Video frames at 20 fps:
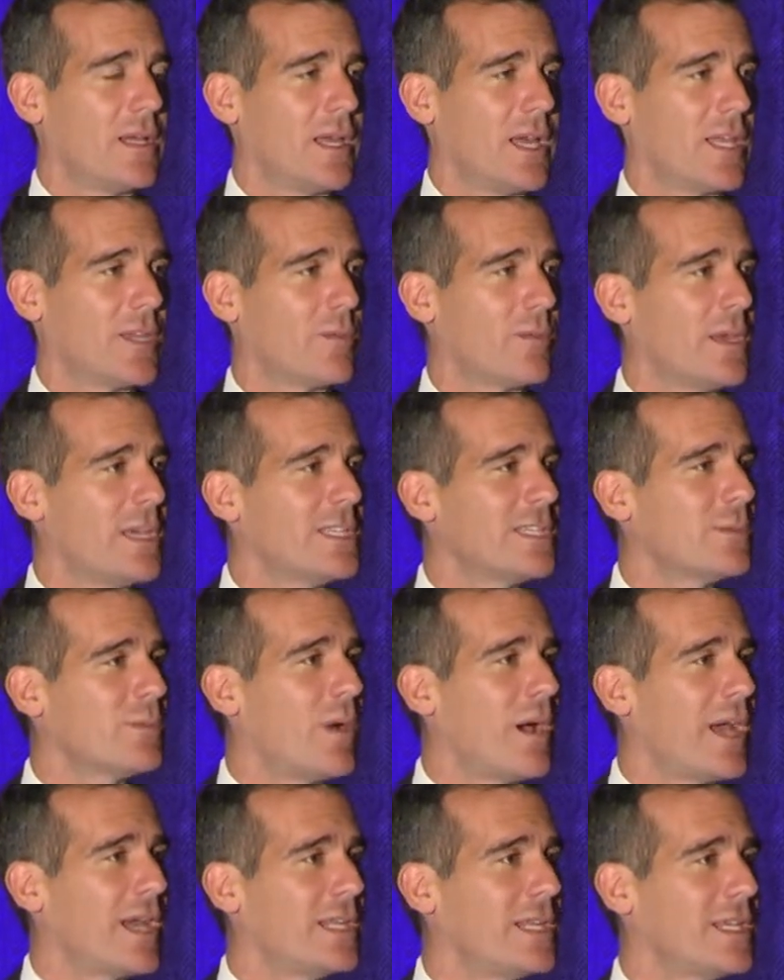And the reason
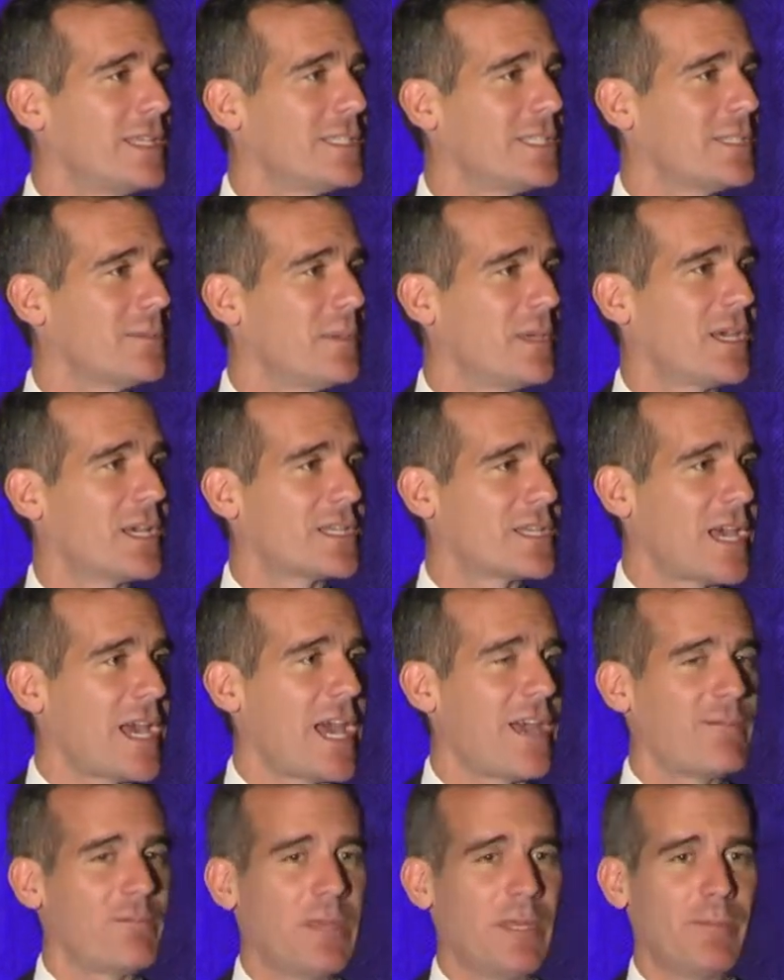why it is because I
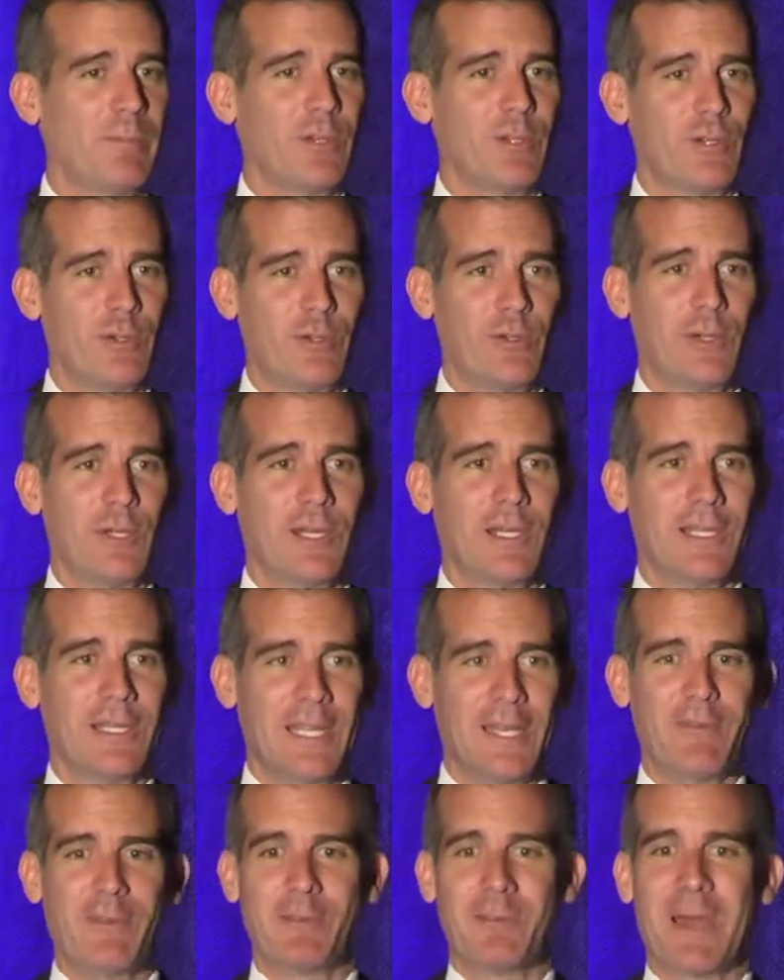have people who
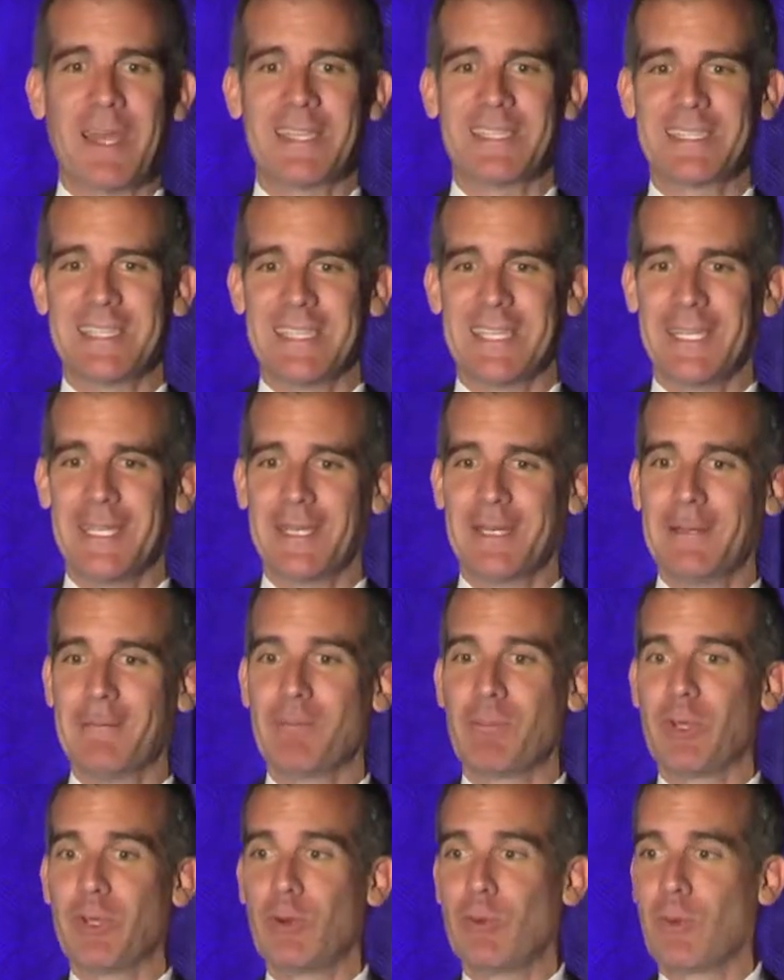live in my city
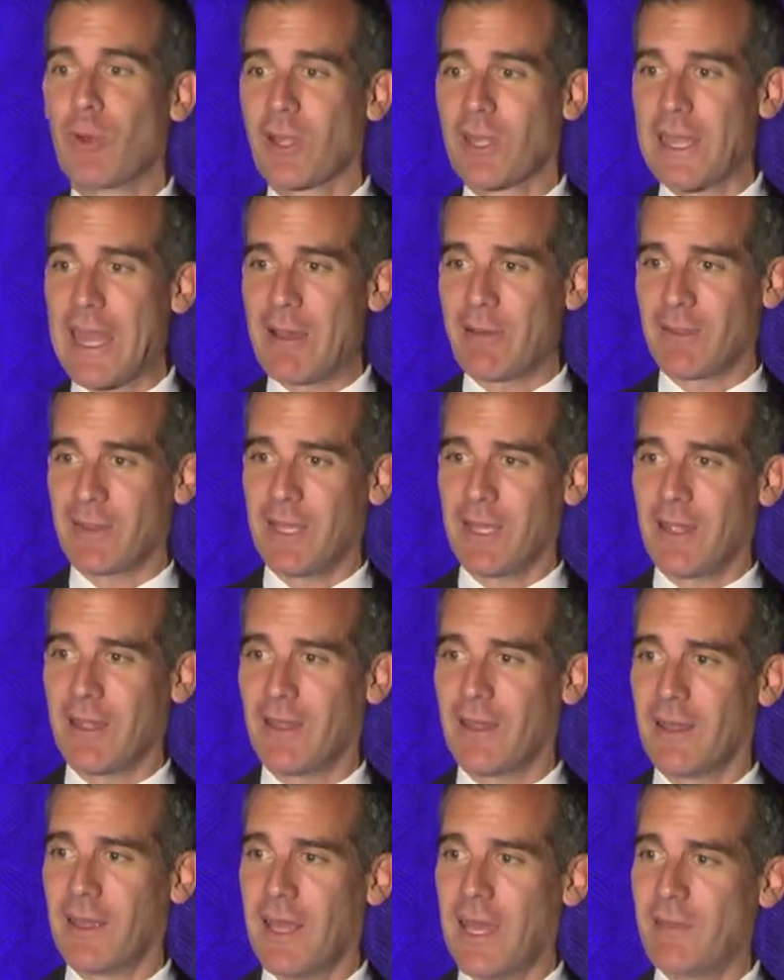who work out there,
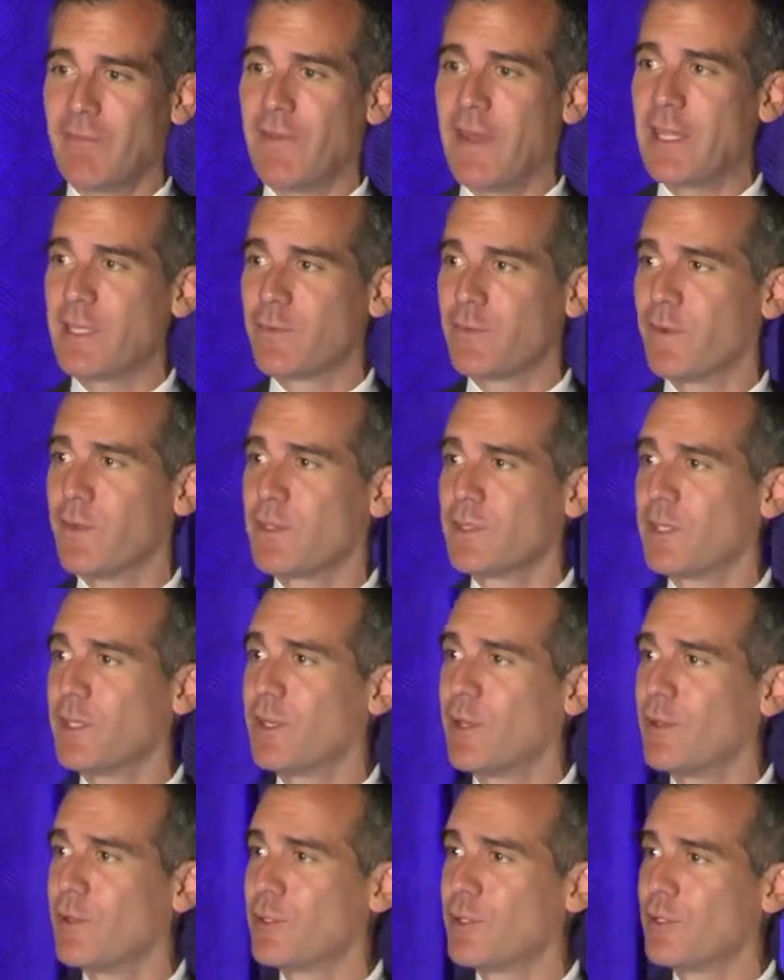and vice versa,
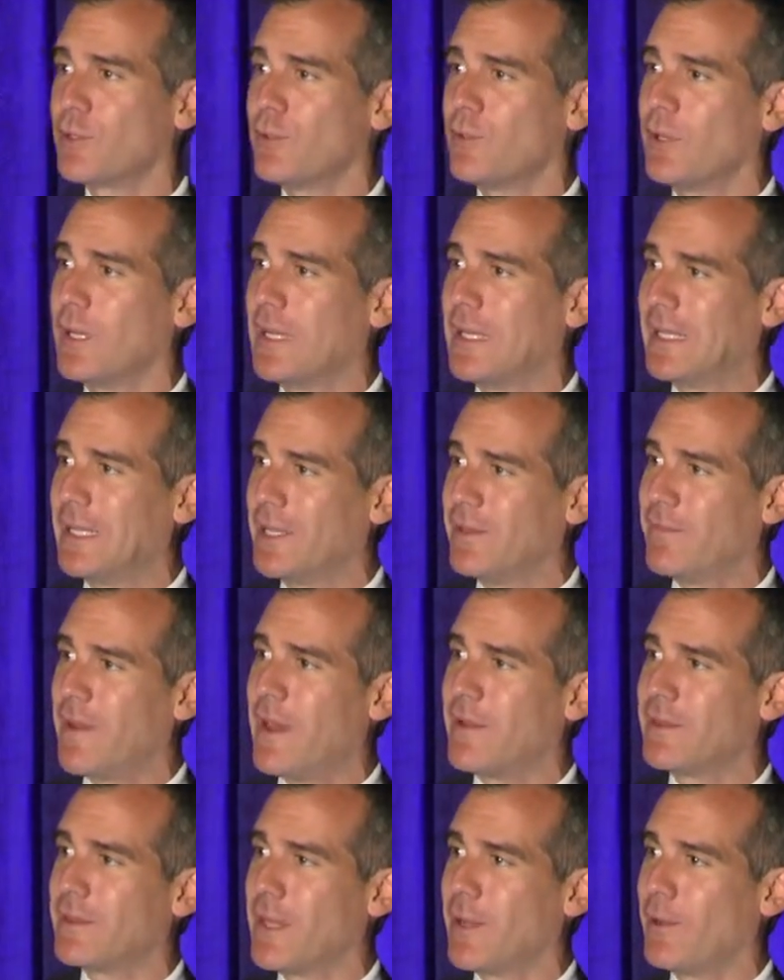those who live
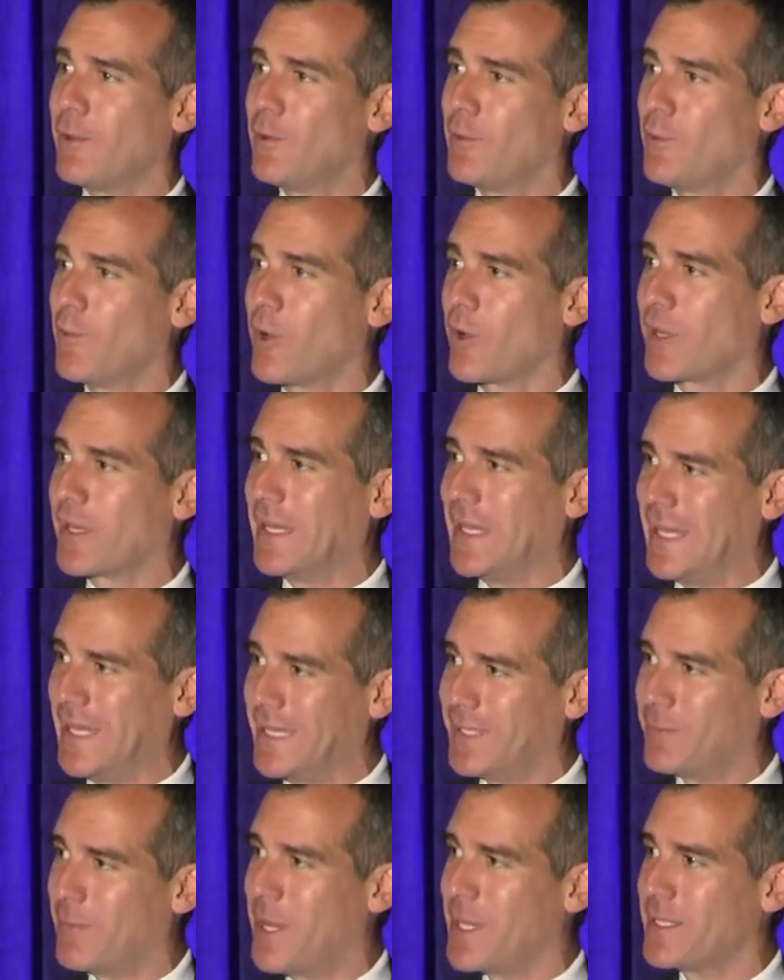out there who work
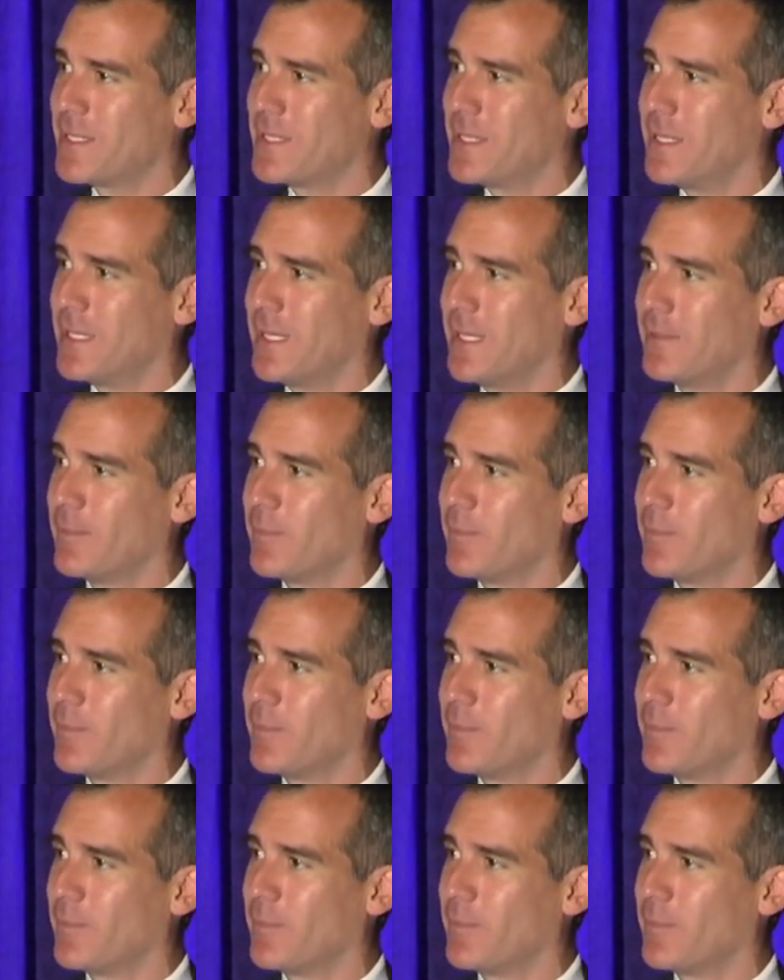in my city.